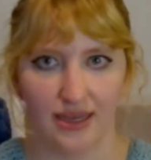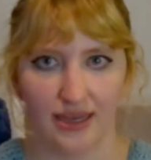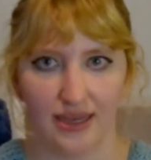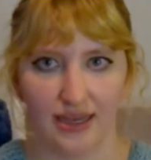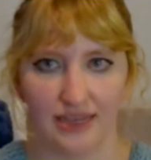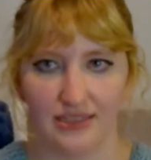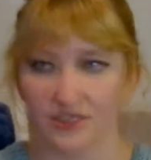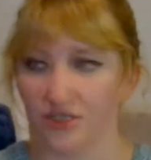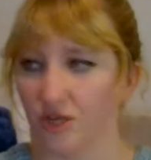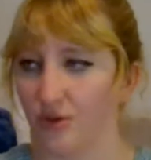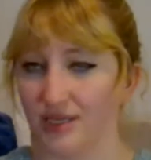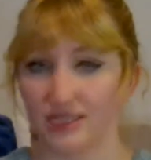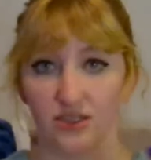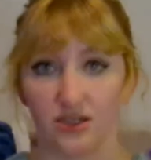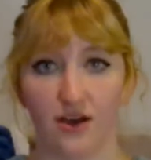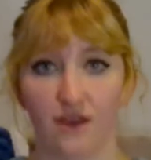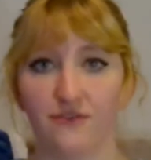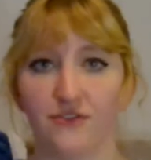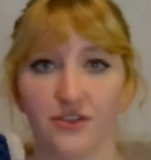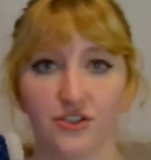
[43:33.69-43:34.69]
And so he's
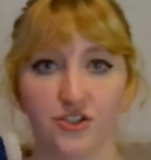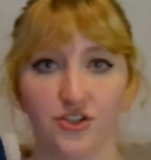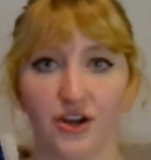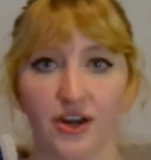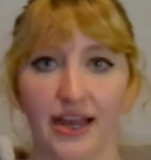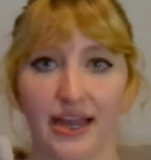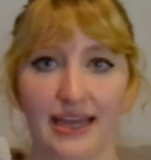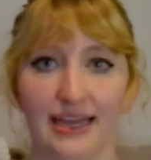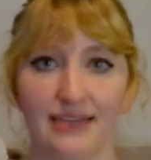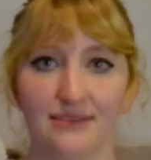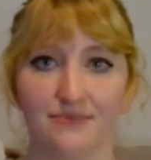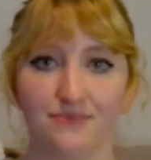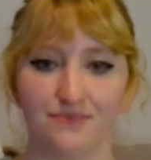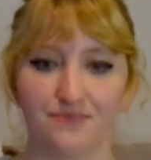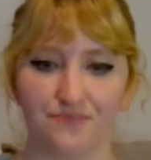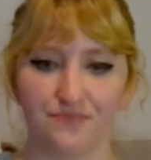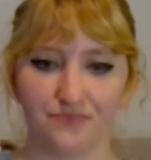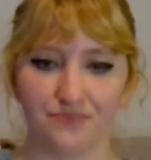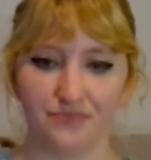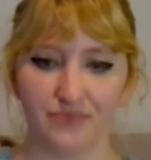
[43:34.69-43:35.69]
off the train,
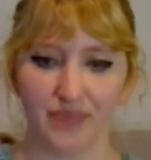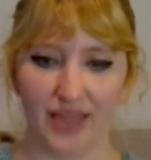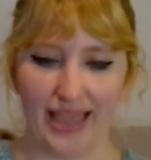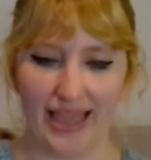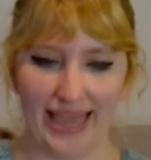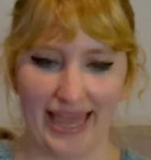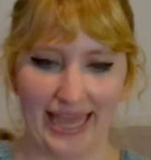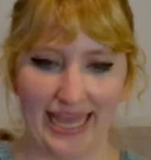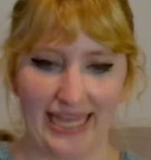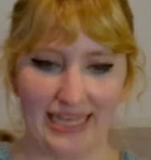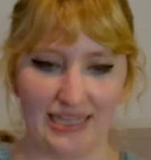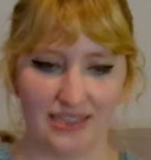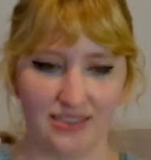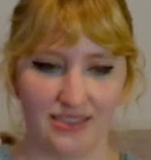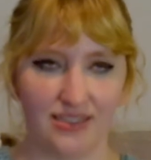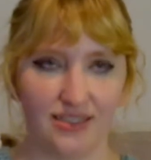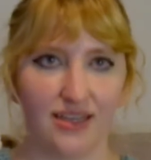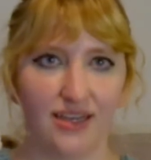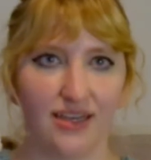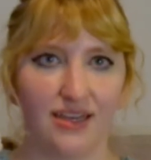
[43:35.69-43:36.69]
and,